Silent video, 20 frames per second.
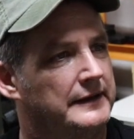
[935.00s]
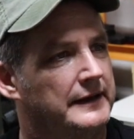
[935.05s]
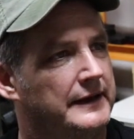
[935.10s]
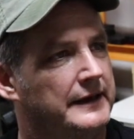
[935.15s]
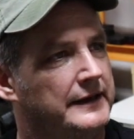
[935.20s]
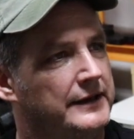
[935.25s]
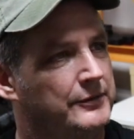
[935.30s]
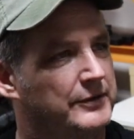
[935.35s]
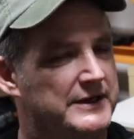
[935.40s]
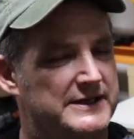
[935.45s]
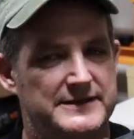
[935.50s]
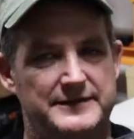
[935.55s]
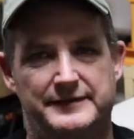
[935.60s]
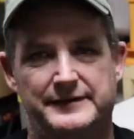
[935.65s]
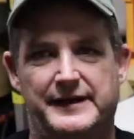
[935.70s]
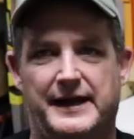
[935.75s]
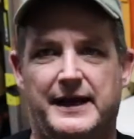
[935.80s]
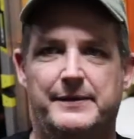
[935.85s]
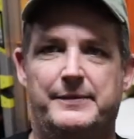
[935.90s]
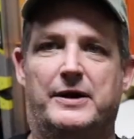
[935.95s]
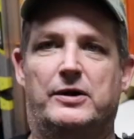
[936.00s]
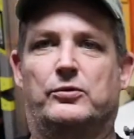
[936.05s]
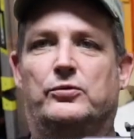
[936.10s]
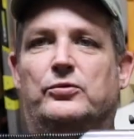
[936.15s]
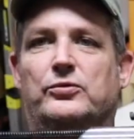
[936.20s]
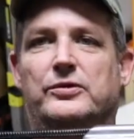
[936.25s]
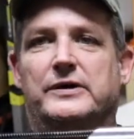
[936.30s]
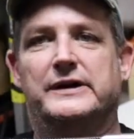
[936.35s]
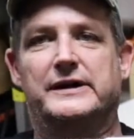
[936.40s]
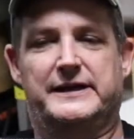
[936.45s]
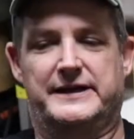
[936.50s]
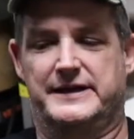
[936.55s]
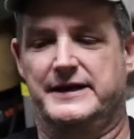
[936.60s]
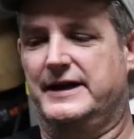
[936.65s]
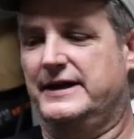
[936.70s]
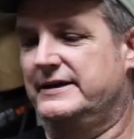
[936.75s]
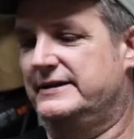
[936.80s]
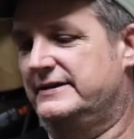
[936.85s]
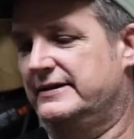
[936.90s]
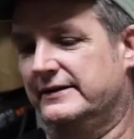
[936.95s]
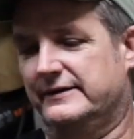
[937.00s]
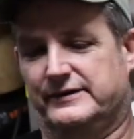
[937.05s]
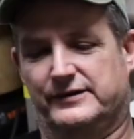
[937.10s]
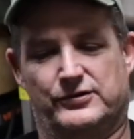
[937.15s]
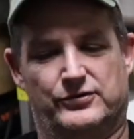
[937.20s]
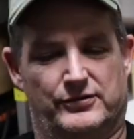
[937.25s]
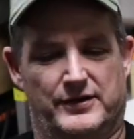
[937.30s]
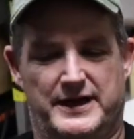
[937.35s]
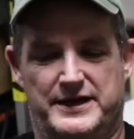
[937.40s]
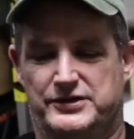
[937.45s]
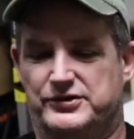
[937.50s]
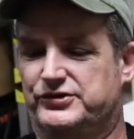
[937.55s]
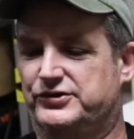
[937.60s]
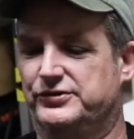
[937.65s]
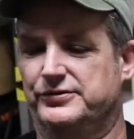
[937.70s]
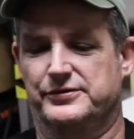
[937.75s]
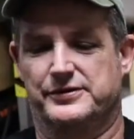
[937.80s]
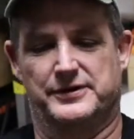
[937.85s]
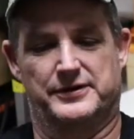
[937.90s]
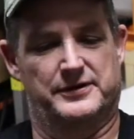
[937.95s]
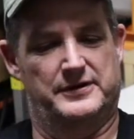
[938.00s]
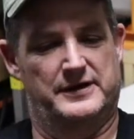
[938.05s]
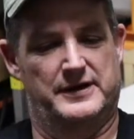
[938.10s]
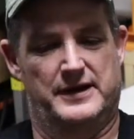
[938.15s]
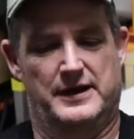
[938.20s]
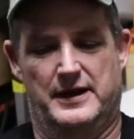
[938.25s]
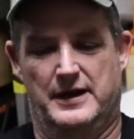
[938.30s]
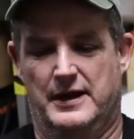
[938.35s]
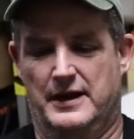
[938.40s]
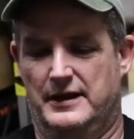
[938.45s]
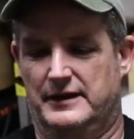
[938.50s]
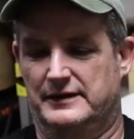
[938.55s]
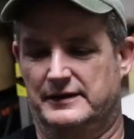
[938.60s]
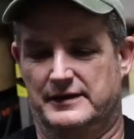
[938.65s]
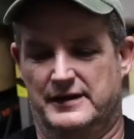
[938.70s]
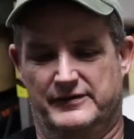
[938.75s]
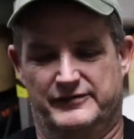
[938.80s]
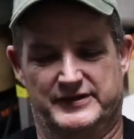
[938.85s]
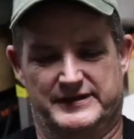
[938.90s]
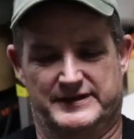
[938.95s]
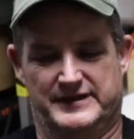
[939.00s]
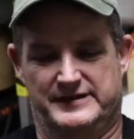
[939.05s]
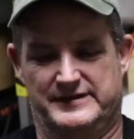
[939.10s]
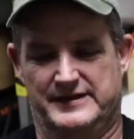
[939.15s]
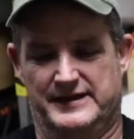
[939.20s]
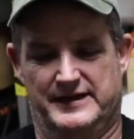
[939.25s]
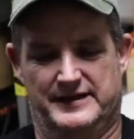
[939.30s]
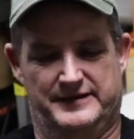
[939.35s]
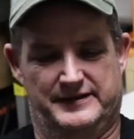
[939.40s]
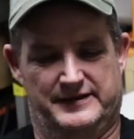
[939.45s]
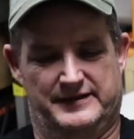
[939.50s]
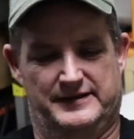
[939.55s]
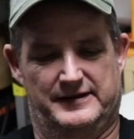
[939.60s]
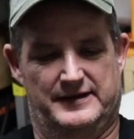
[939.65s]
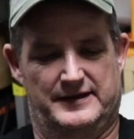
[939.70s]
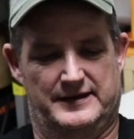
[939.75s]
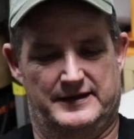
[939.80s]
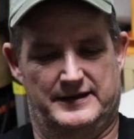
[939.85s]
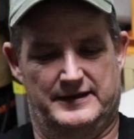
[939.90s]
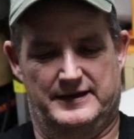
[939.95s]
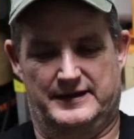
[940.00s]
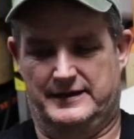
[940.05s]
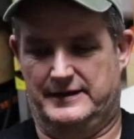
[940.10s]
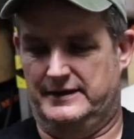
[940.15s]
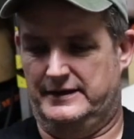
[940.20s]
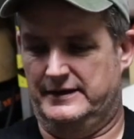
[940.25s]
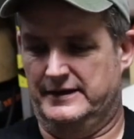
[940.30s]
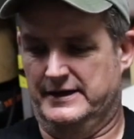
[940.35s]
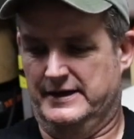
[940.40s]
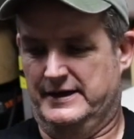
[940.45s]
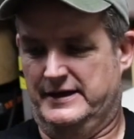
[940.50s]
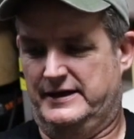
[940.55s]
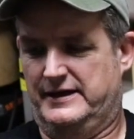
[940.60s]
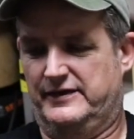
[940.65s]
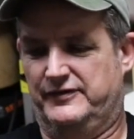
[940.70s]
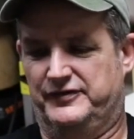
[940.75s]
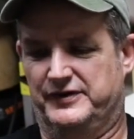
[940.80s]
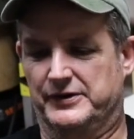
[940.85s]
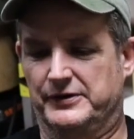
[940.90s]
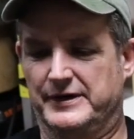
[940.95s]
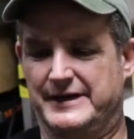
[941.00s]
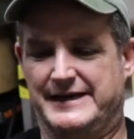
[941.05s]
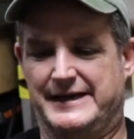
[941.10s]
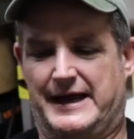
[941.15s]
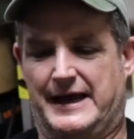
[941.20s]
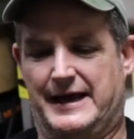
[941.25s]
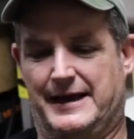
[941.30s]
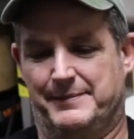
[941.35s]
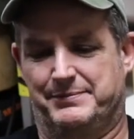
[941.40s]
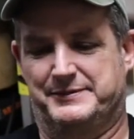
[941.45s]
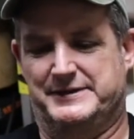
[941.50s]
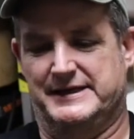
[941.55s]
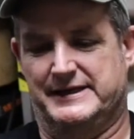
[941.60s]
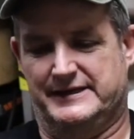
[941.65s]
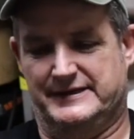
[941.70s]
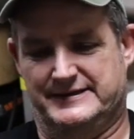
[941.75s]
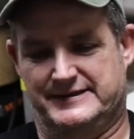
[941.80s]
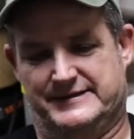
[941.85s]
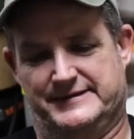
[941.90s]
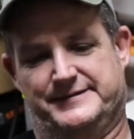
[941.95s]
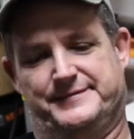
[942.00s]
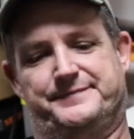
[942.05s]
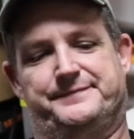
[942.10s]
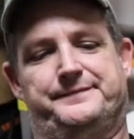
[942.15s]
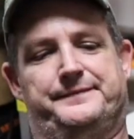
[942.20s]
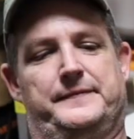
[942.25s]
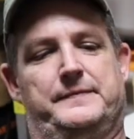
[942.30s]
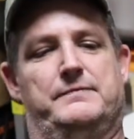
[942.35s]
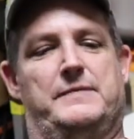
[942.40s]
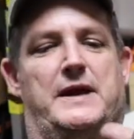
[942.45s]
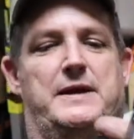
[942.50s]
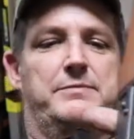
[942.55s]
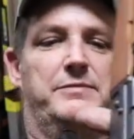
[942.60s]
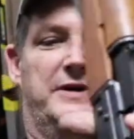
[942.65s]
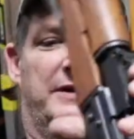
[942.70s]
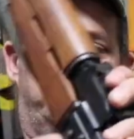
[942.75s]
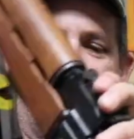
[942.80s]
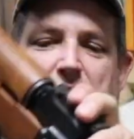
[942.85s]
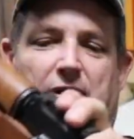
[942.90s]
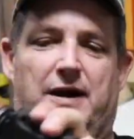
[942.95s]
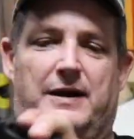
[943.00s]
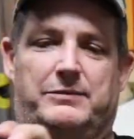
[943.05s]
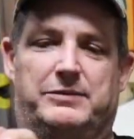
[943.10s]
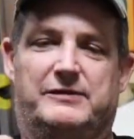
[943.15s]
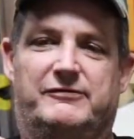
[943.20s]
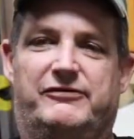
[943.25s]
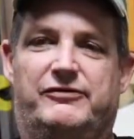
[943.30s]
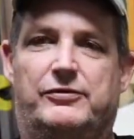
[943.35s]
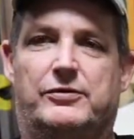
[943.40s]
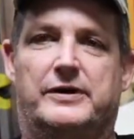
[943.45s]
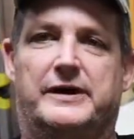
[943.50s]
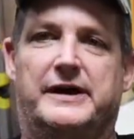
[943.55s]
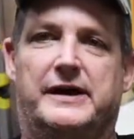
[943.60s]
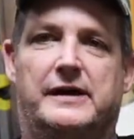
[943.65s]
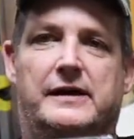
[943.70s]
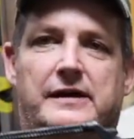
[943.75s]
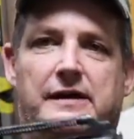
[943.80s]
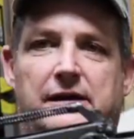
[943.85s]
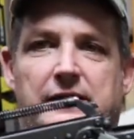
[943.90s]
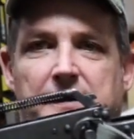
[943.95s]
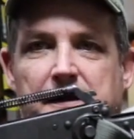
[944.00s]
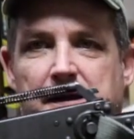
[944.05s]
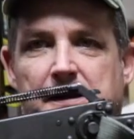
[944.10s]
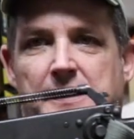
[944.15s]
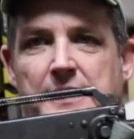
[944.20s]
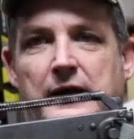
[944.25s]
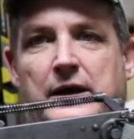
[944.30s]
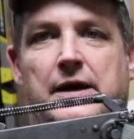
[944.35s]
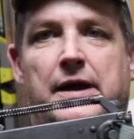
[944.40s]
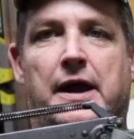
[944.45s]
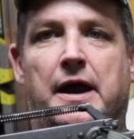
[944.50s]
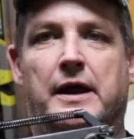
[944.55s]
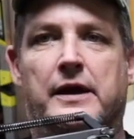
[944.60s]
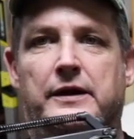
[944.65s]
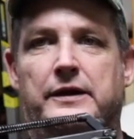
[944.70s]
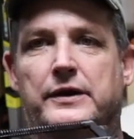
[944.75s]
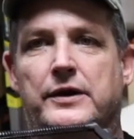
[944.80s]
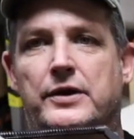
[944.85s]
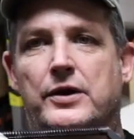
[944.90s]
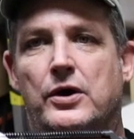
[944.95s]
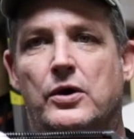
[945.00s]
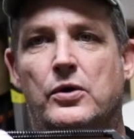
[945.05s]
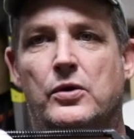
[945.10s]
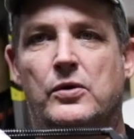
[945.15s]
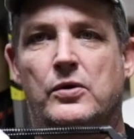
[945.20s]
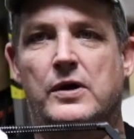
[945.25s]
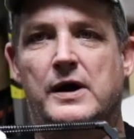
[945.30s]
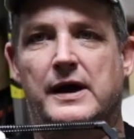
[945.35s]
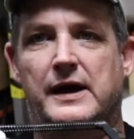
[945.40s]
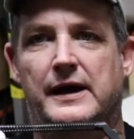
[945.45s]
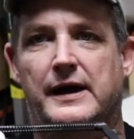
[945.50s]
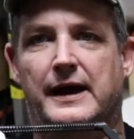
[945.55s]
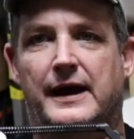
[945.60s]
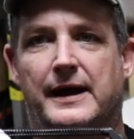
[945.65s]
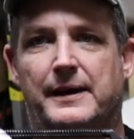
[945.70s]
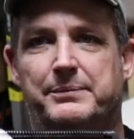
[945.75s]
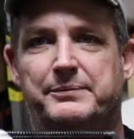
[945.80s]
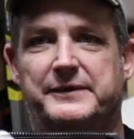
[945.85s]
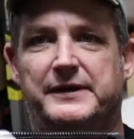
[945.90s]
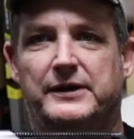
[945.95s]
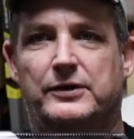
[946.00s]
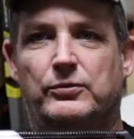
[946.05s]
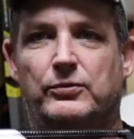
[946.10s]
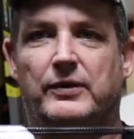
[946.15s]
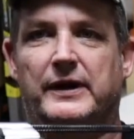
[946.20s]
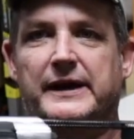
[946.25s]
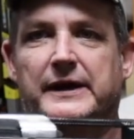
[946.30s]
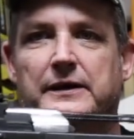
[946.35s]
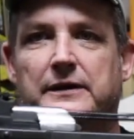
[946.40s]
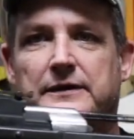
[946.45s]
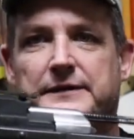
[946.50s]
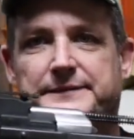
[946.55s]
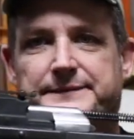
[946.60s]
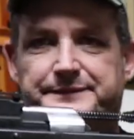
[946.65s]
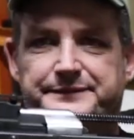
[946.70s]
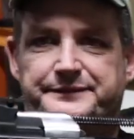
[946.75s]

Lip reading: Anyways, came out really nice. Great shooter. Love it to death. If you're into optics, might be a problem for you. No optic rail.